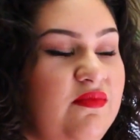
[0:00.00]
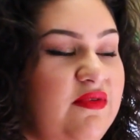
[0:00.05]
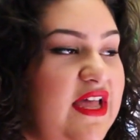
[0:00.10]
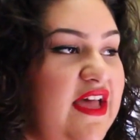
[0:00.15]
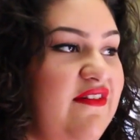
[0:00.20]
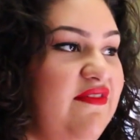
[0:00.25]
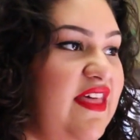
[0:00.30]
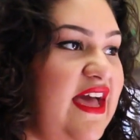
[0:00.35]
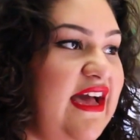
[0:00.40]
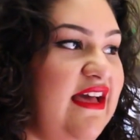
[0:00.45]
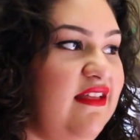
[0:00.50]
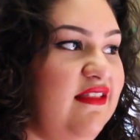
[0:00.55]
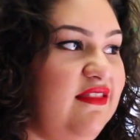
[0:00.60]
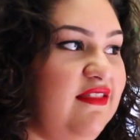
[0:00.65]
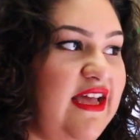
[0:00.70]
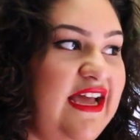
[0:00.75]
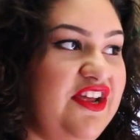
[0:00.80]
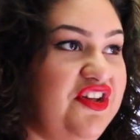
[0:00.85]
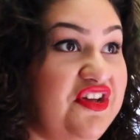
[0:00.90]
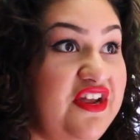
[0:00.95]

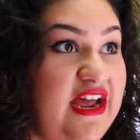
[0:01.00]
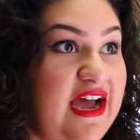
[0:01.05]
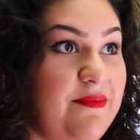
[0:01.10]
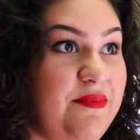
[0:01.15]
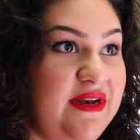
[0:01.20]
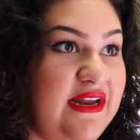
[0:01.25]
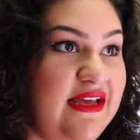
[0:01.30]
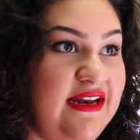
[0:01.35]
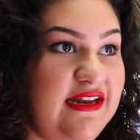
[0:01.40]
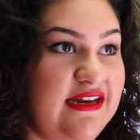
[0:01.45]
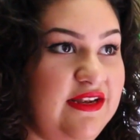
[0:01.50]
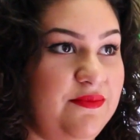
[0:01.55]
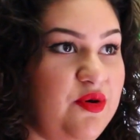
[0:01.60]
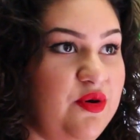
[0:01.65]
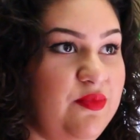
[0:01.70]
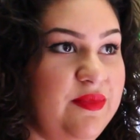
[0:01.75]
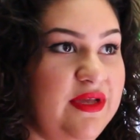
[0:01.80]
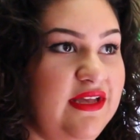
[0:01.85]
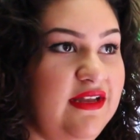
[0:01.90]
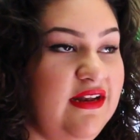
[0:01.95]
that it could happen at any
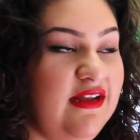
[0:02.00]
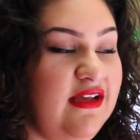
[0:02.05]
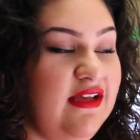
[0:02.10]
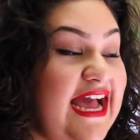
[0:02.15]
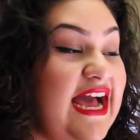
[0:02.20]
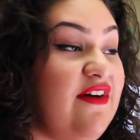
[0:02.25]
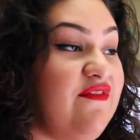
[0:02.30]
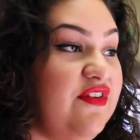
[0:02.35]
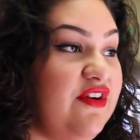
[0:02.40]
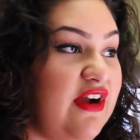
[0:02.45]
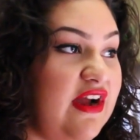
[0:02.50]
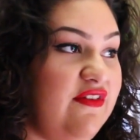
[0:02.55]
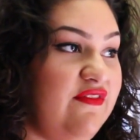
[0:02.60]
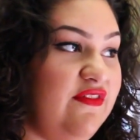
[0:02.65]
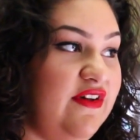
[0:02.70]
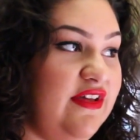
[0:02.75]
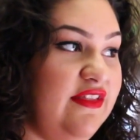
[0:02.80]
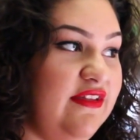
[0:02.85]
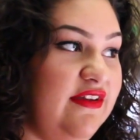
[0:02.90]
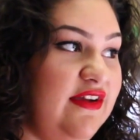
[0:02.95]
moment. I have a
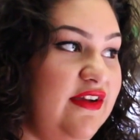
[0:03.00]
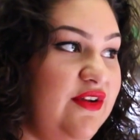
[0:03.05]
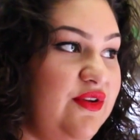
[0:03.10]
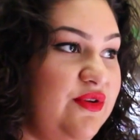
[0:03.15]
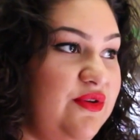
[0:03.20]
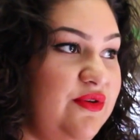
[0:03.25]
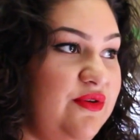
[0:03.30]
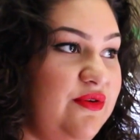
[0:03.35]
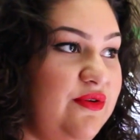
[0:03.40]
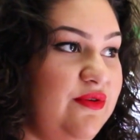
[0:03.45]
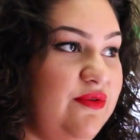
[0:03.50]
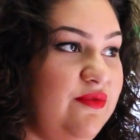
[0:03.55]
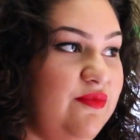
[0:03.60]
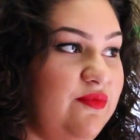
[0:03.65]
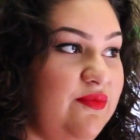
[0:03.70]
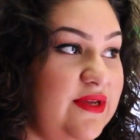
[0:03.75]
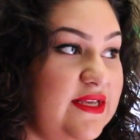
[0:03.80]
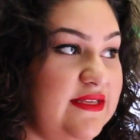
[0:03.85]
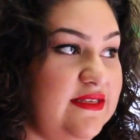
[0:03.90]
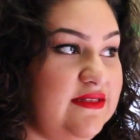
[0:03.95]
grandfather who
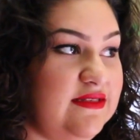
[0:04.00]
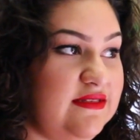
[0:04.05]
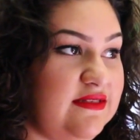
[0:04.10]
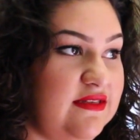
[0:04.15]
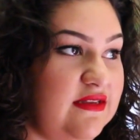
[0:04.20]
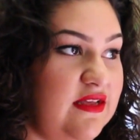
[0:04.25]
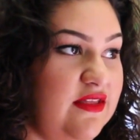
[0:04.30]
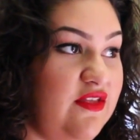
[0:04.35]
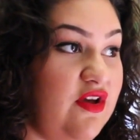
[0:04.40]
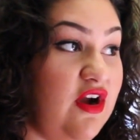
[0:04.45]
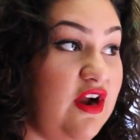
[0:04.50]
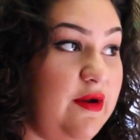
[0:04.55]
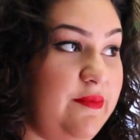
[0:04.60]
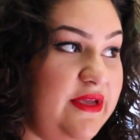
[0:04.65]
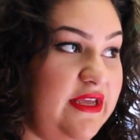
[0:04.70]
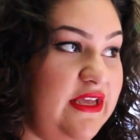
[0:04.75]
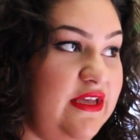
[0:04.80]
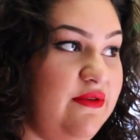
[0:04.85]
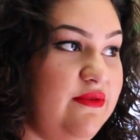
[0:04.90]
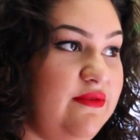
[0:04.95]
was in the
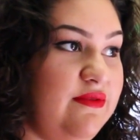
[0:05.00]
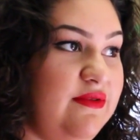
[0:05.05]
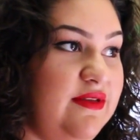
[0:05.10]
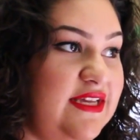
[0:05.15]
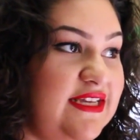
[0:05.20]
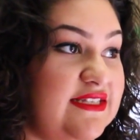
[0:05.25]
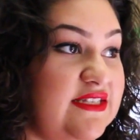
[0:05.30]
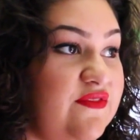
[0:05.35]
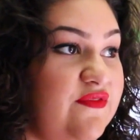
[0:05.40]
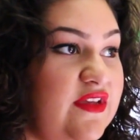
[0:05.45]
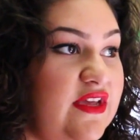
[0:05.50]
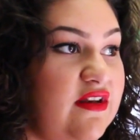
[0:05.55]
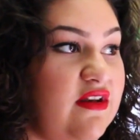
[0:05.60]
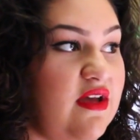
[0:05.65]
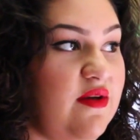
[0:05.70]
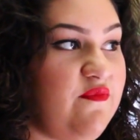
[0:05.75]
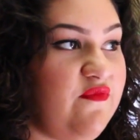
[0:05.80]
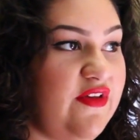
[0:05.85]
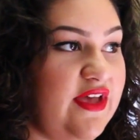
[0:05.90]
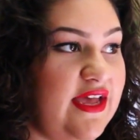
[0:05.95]
Army. He's a
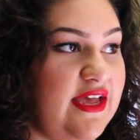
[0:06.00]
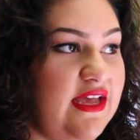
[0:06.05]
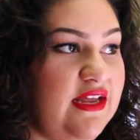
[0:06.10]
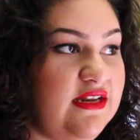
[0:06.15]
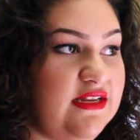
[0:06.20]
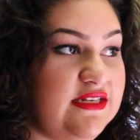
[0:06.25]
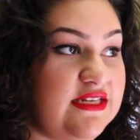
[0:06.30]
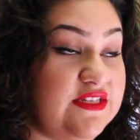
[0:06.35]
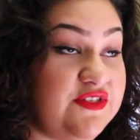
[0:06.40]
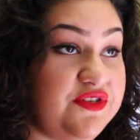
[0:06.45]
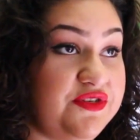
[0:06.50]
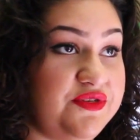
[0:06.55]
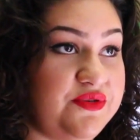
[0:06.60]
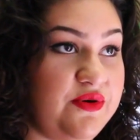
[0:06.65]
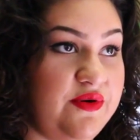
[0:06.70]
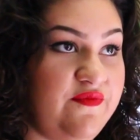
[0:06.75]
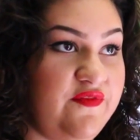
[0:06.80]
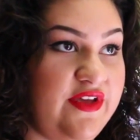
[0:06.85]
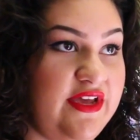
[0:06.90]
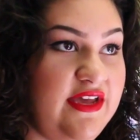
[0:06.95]
Vietnam vet and a Desert
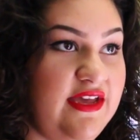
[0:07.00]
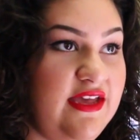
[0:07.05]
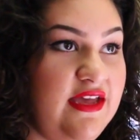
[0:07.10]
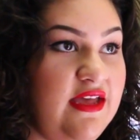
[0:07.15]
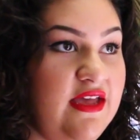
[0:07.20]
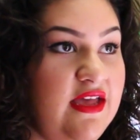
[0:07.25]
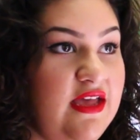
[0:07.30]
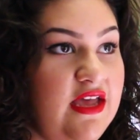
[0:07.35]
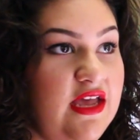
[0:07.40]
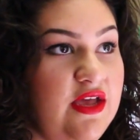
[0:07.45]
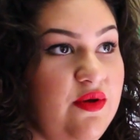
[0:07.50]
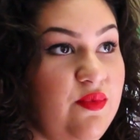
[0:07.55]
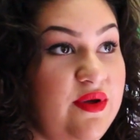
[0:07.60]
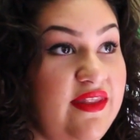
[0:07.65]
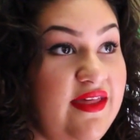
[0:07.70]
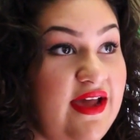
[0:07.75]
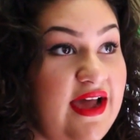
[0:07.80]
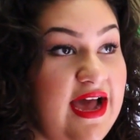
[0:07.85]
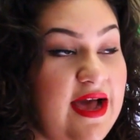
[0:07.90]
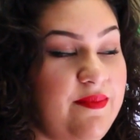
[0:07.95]
Storm vet. And
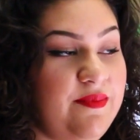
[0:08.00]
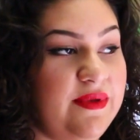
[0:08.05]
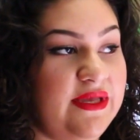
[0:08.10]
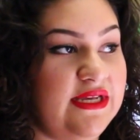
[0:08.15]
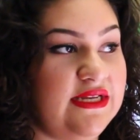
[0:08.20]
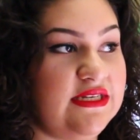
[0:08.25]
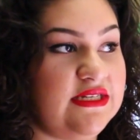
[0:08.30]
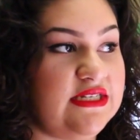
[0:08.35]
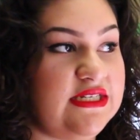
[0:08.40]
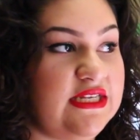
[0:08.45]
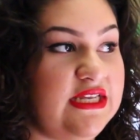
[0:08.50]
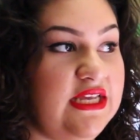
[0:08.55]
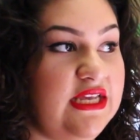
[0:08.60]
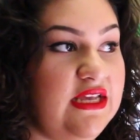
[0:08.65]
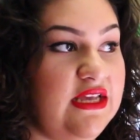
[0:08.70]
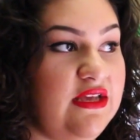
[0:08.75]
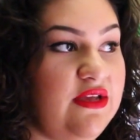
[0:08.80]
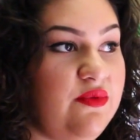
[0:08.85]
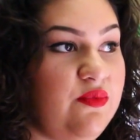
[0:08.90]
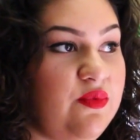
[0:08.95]
when it happened,
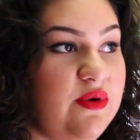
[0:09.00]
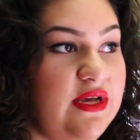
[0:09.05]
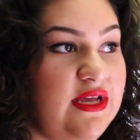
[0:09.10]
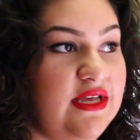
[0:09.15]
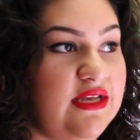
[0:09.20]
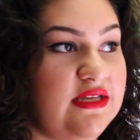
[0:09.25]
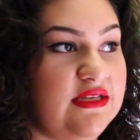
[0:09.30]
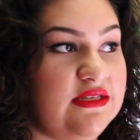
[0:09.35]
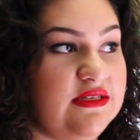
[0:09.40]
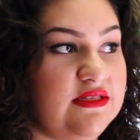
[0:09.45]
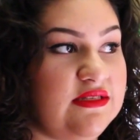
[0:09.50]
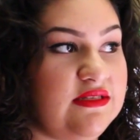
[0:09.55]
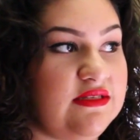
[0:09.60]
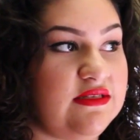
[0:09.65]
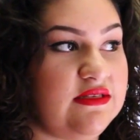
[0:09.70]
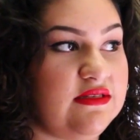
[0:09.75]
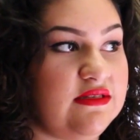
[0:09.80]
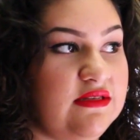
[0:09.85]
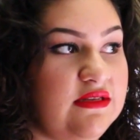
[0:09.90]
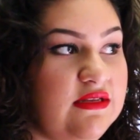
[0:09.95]
he
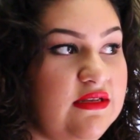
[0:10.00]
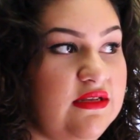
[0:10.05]
was